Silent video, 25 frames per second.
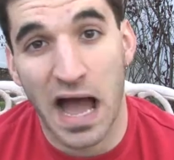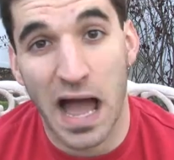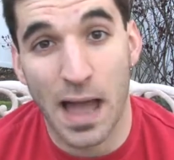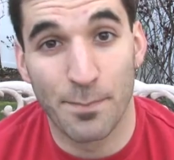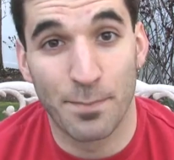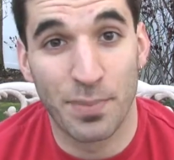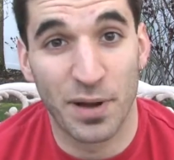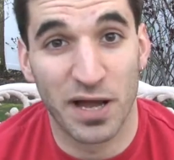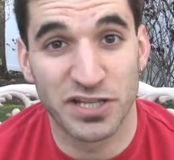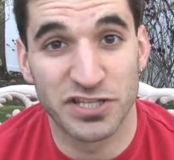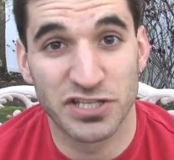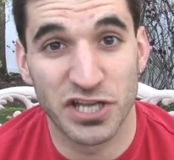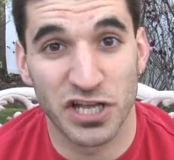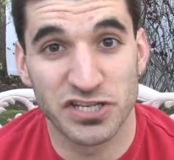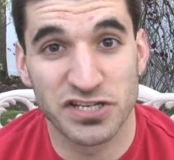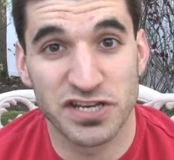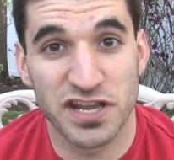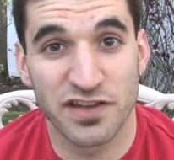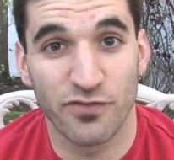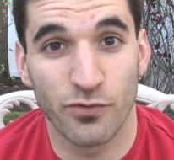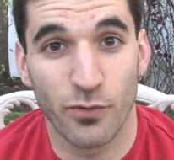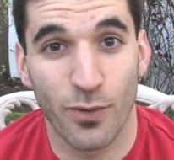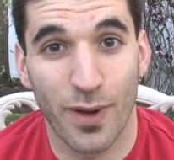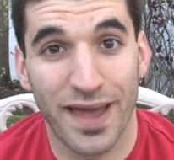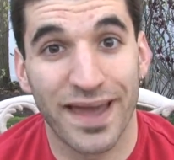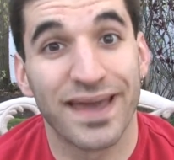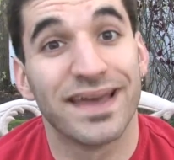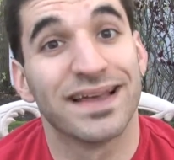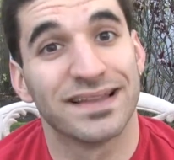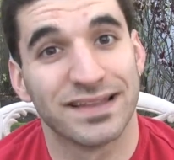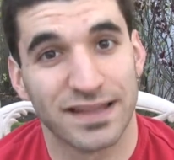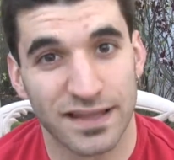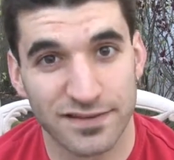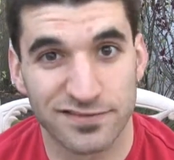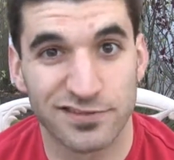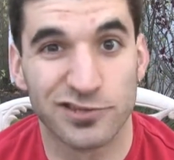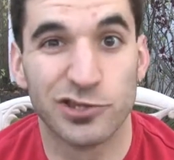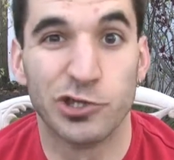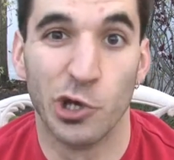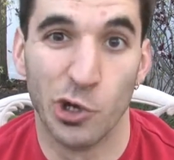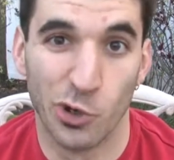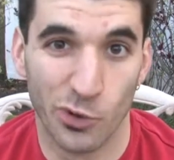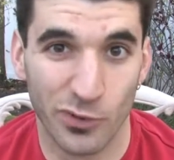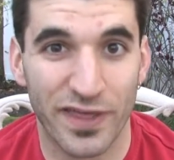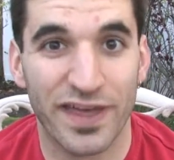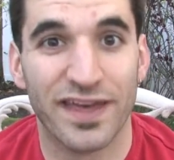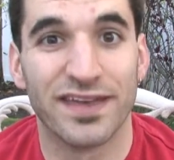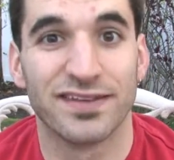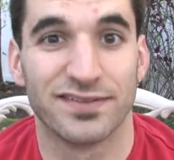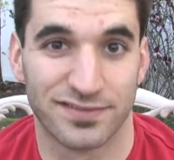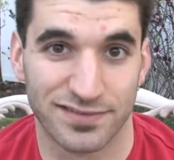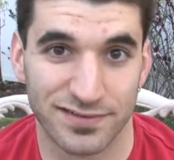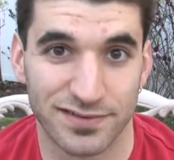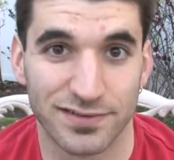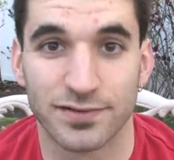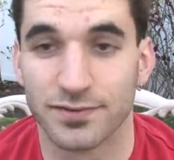iPod Touch giveaway. Let's do this.